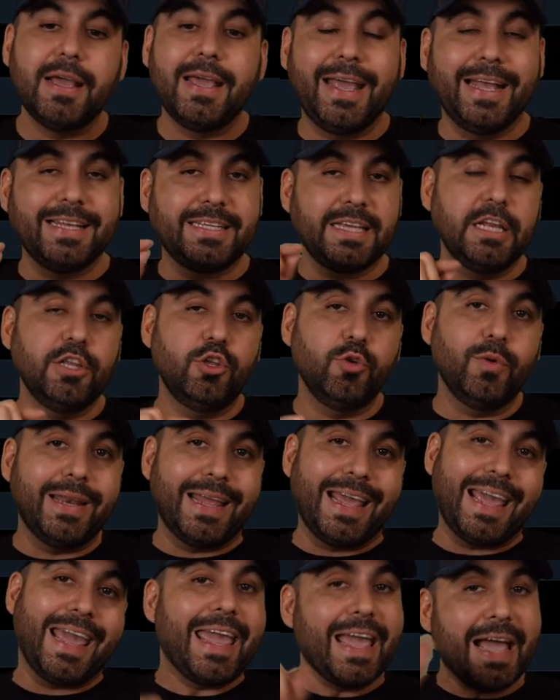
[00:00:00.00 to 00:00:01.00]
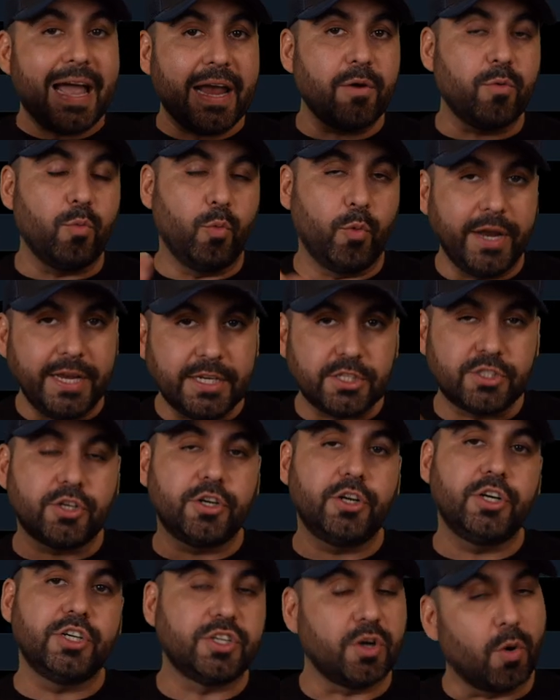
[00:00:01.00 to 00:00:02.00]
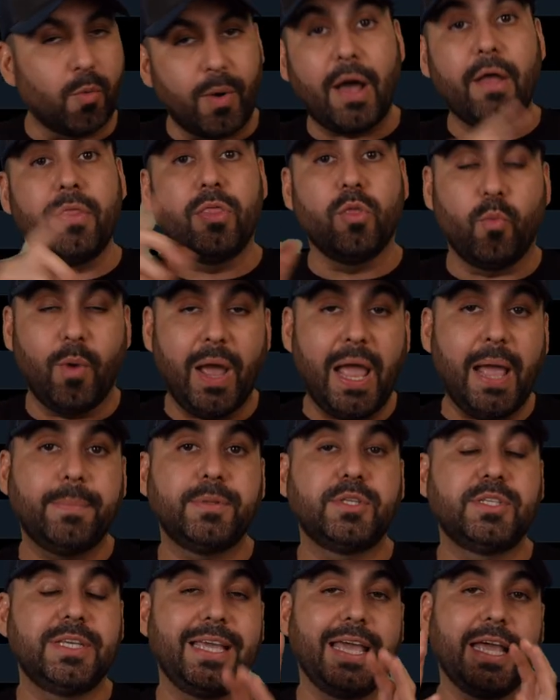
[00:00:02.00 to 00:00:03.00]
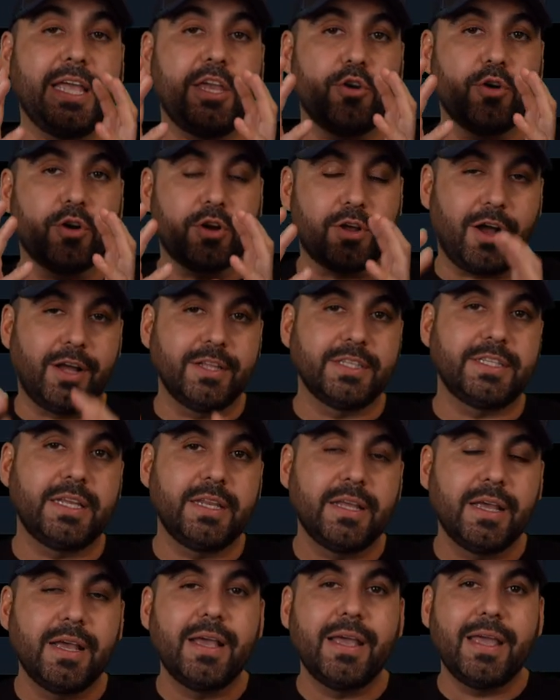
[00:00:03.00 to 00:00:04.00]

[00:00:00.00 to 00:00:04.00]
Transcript: It's going to do an A I research around the web to get your content